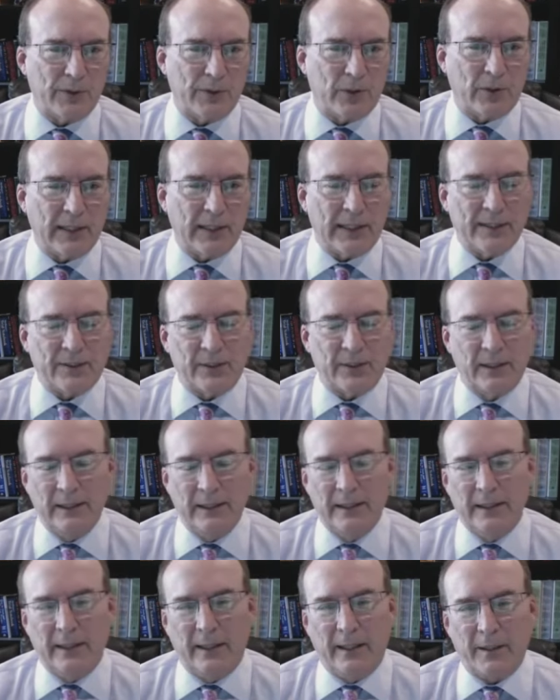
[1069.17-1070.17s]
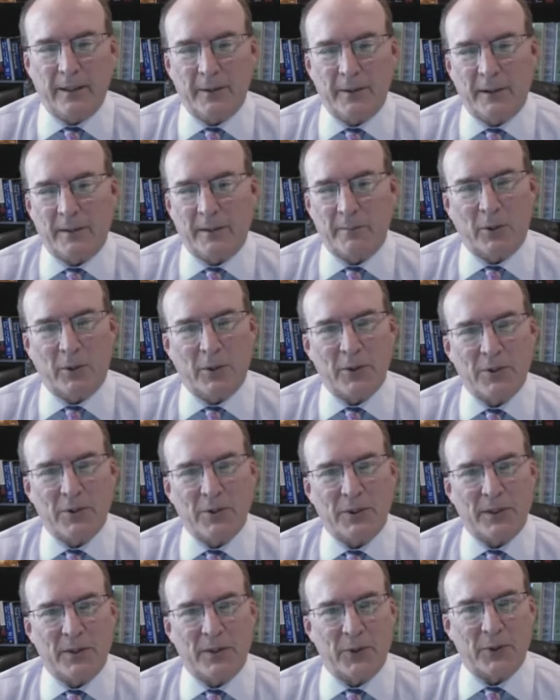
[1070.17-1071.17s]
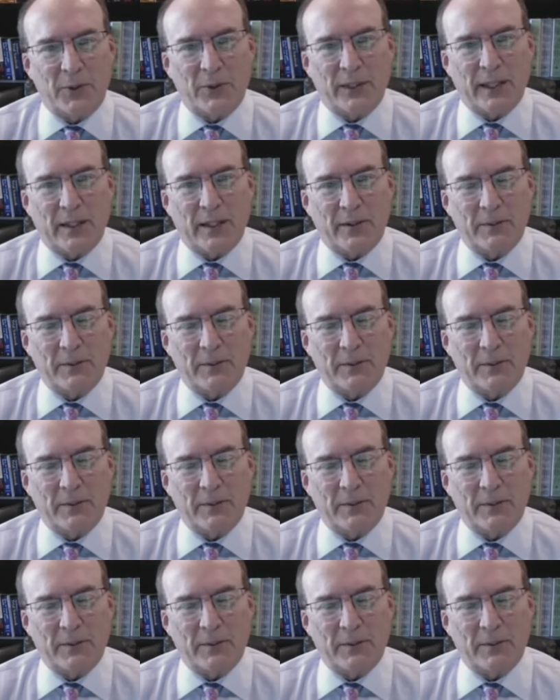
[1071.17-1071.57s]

So that's on March 30th.